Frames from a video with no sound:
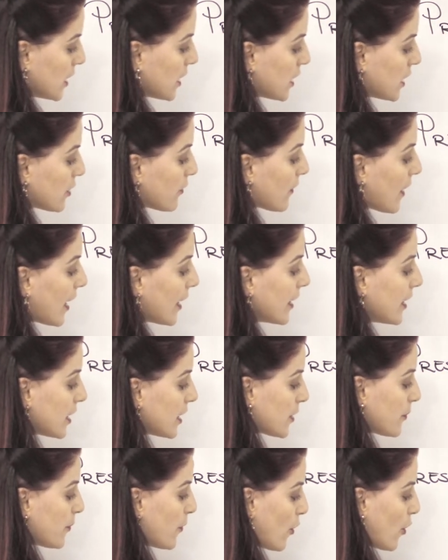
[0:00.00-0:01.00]

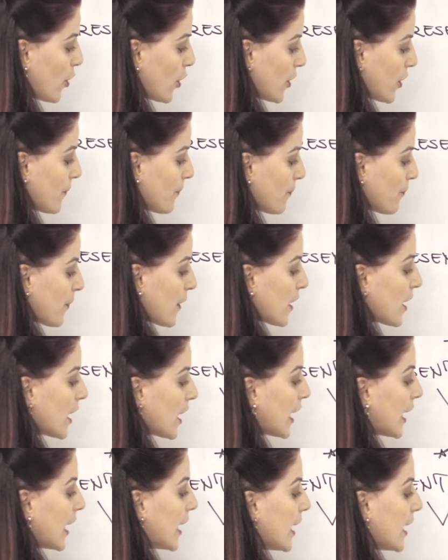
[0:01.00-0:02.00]
crying boy.
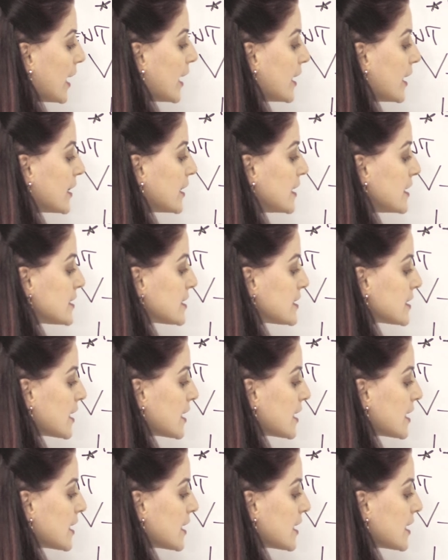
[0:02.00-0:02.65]
In this